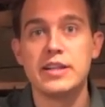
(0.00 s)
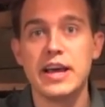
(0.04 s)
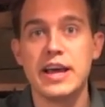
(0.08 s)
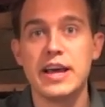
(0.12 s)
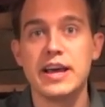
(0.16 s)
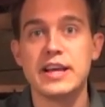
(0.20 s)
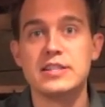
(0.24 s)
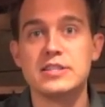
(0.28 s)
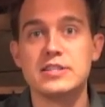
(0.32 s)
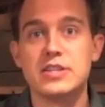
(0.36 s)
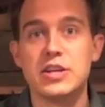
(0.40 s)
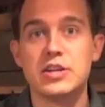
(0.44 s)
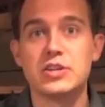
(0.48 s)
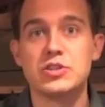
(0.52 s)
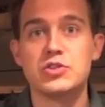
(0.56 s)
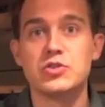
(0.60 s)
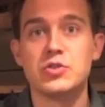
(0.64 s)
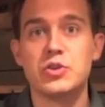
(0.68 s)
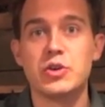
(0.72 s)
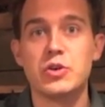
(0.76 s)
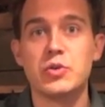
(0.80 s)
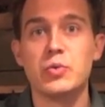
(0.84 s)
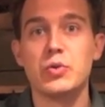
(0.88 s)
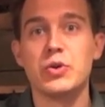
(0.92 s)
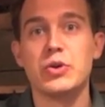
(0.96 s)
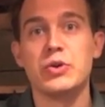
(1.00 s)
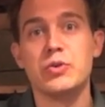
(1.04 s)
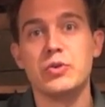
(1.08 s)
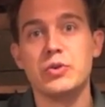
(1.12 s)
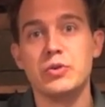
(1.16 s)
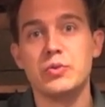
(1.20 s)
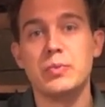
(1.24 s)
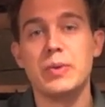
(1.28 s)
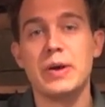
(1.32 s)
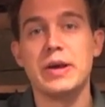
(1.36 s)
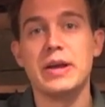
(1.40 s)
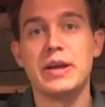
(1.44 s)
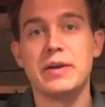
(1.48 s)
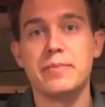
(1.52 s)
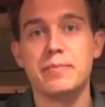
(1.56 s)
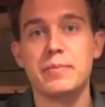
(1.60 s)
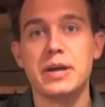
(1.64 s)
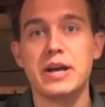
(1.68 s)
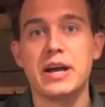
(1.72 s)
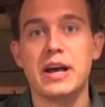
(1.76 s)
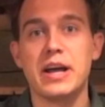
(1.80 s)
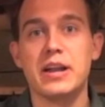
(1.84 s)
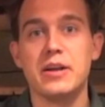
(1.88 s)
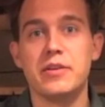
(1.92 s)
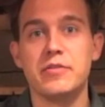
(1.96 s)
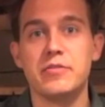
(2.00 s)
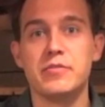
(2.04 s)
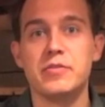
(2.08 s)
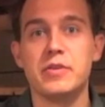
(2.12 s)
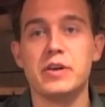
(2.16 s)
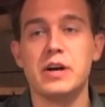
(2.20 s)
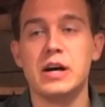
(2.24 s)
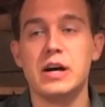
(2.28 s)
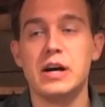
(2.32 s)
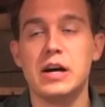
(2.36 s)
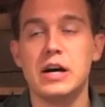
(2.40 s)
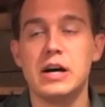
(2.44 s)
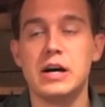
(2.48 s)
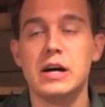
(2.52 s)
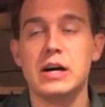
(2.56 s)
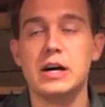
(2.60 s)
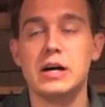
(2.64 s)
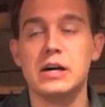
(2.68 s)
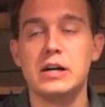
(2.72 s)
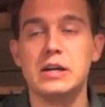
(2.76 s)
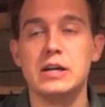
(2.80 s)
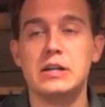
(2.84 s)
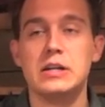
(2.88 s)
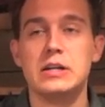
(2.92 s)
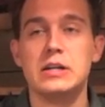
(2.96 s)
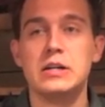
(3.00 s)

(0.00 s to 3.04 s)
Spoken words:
the Ancestry, where you would be kind of,